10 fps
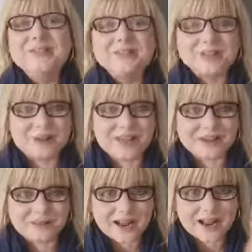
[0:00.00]
So
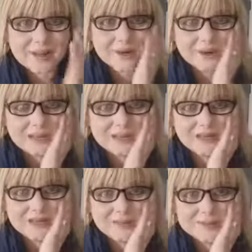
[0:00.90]
that's why I'm looking a
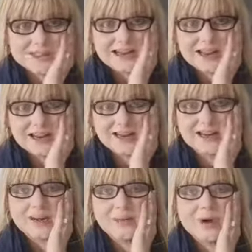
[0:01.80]
little bit tired and
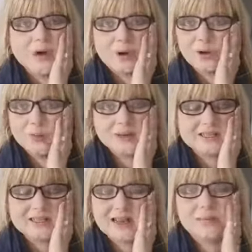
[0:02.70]
I'm cold,
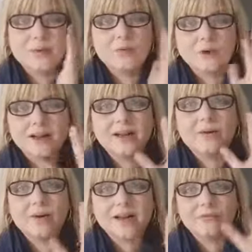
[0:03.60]
because I have been running
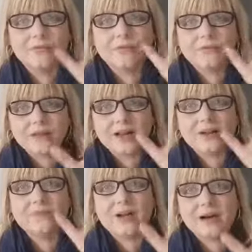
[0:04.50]
around for
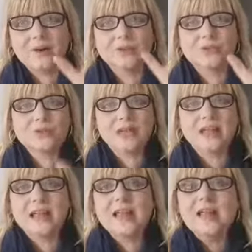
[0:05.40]
5 hours
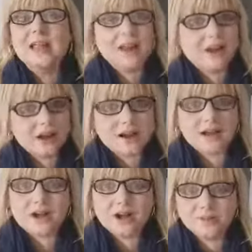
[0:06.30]
today, not
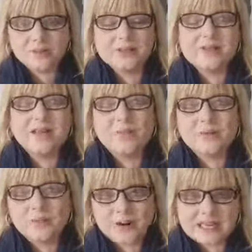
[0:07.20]
accomplishing
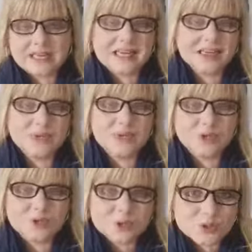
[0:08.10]
what I needed to
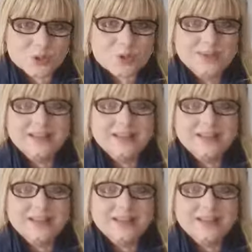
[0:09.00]
do.